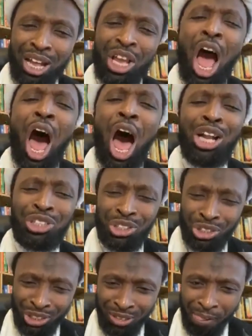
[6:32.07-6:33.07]
At heart,
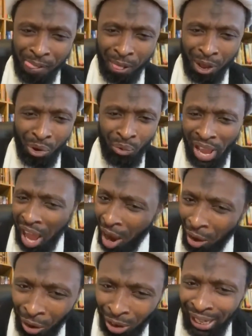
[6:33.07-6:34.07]
we are
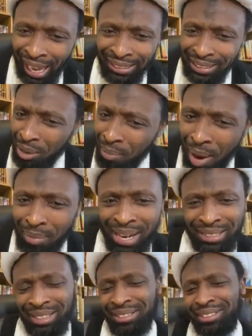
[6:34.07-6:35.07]
all at Imam
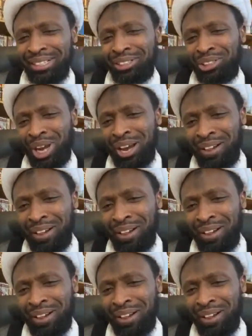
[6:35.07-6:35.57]
Hassan Center.